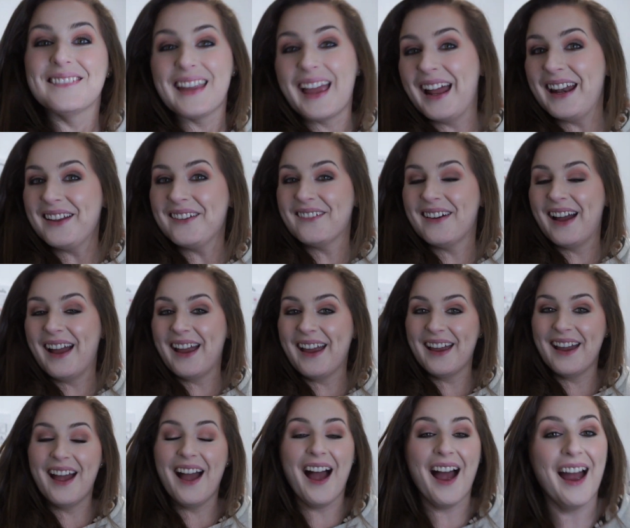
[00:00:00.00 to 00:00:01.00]

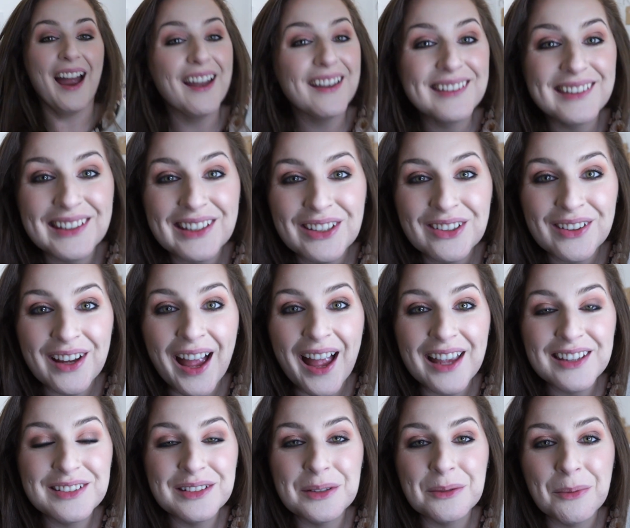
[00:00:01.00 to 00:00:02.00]
Anyway, I'll see you
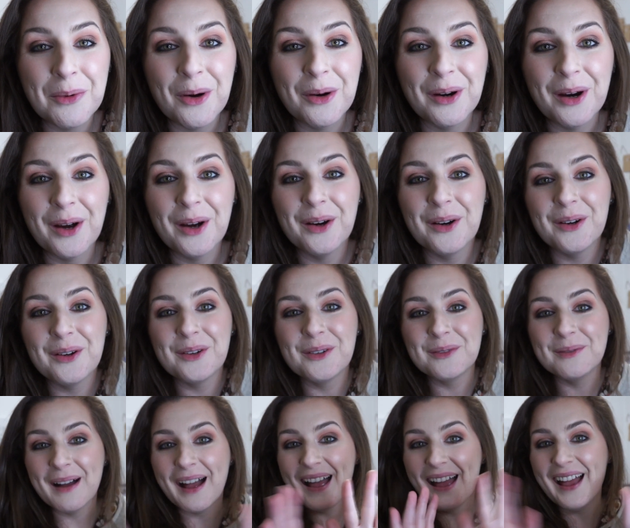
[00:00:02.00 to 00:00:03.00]
guys tomorrow.
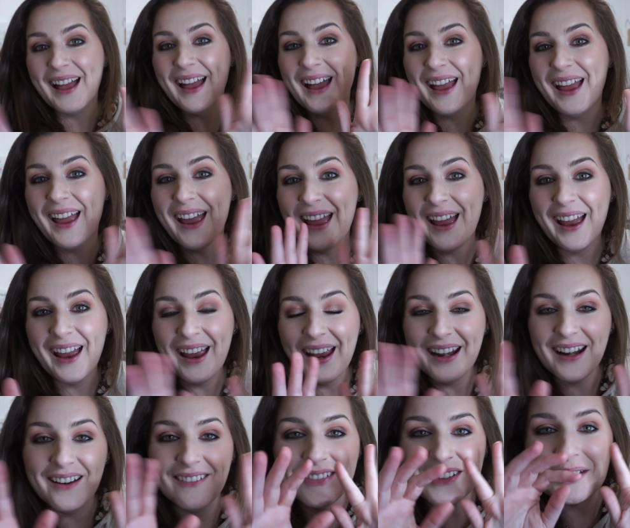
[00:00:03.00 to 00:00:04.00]

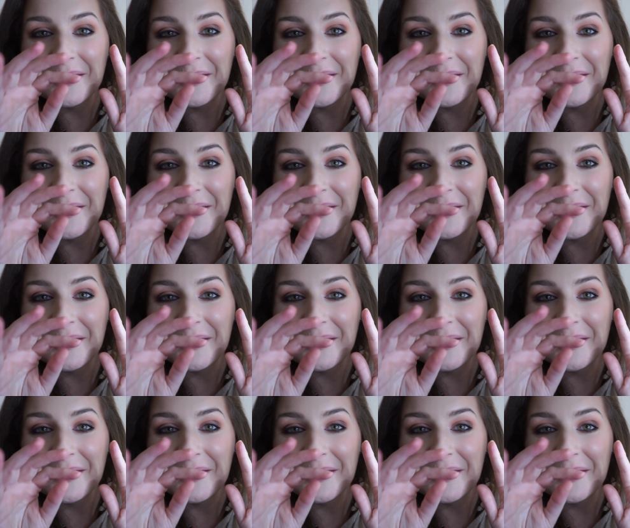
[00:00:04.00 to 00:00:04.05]
Bye! I'm